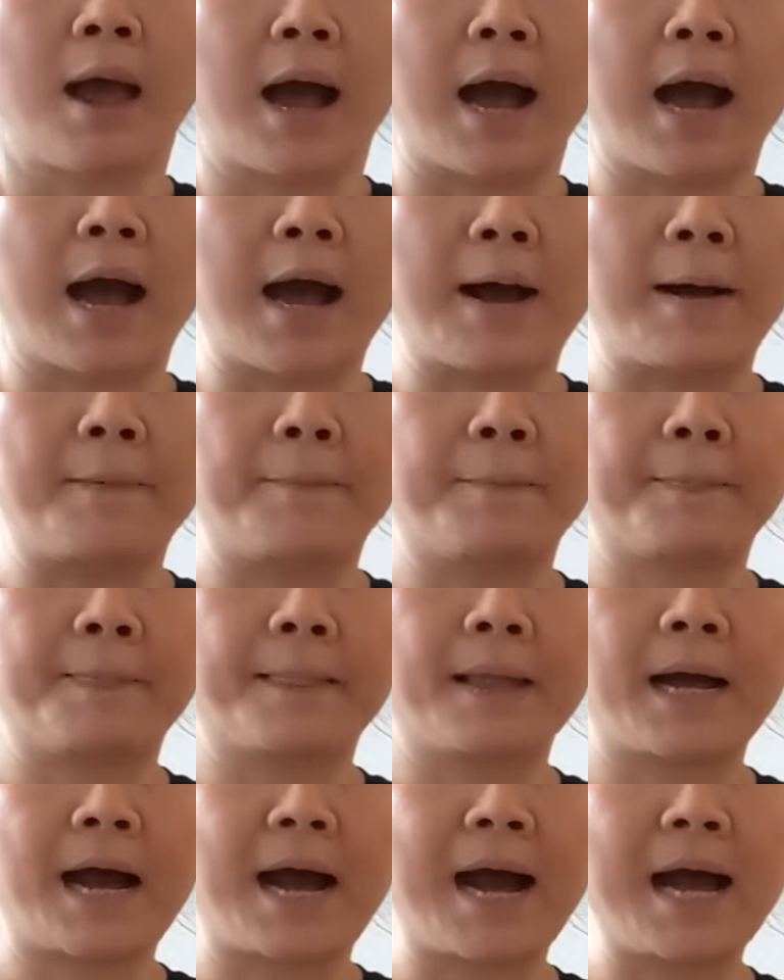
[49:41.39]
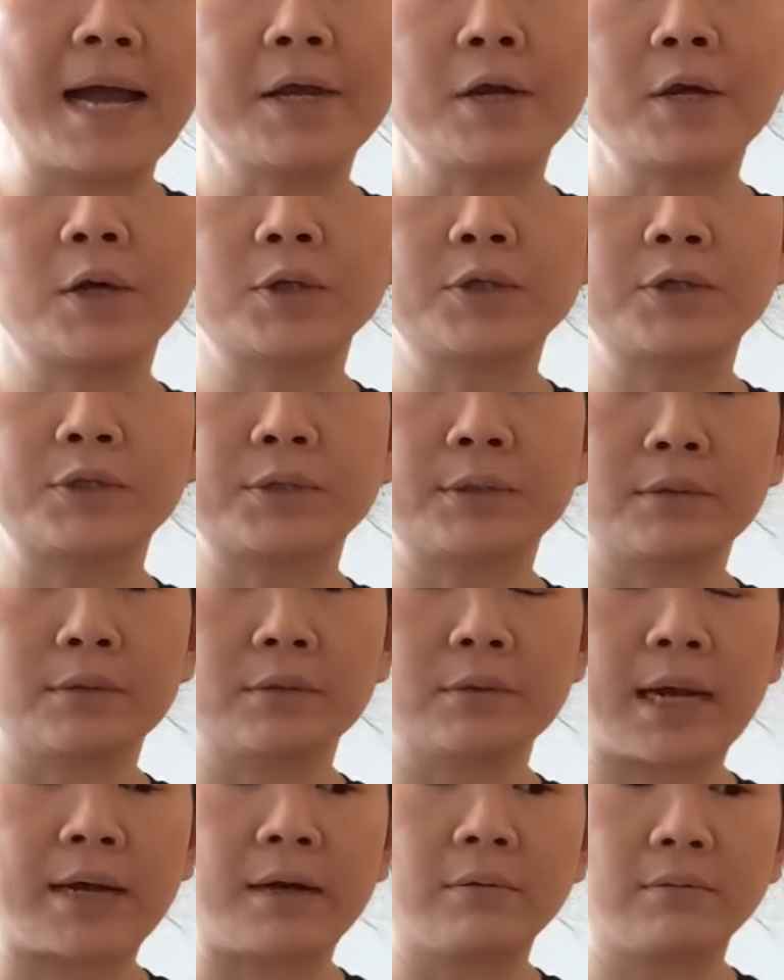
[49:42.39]
Um, I go
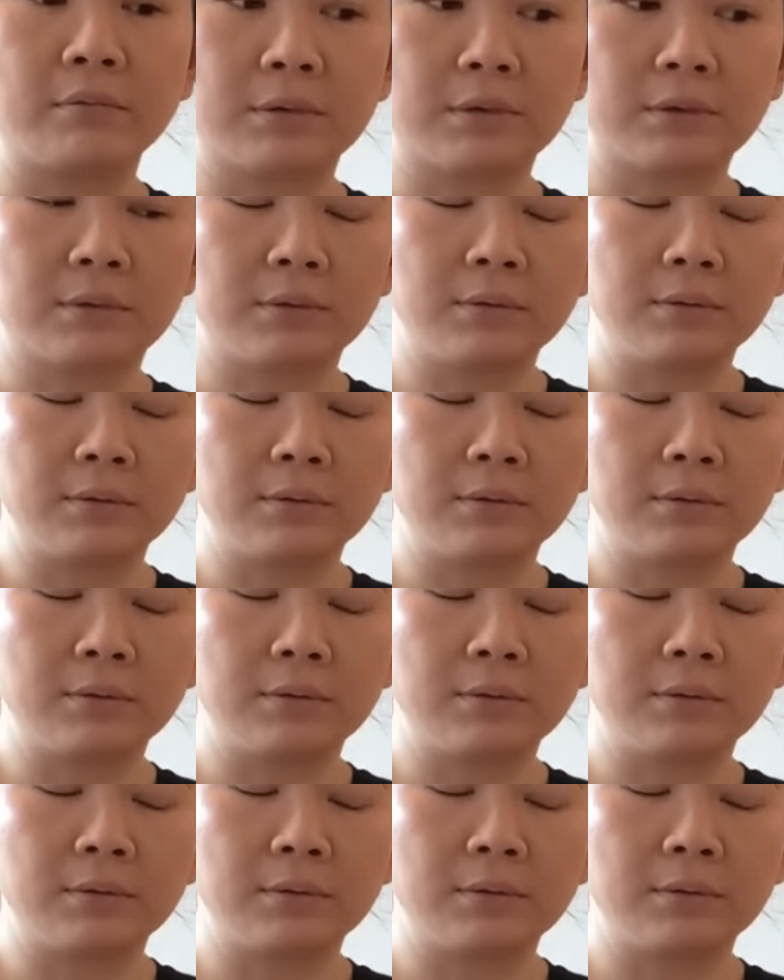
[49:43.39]
to, I don't